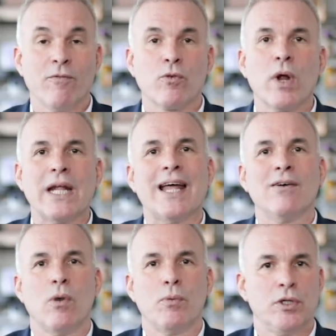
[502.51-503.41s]
Right now,
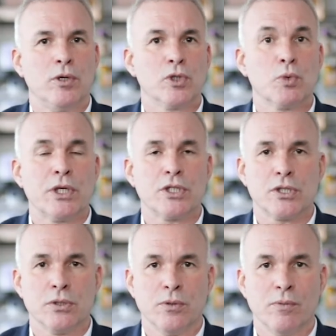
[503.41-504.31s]
what we do is we
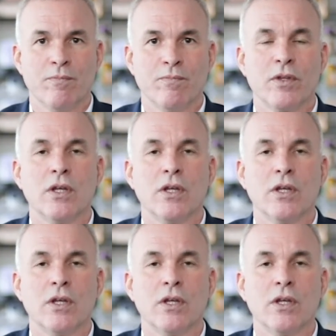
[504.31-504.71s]
assume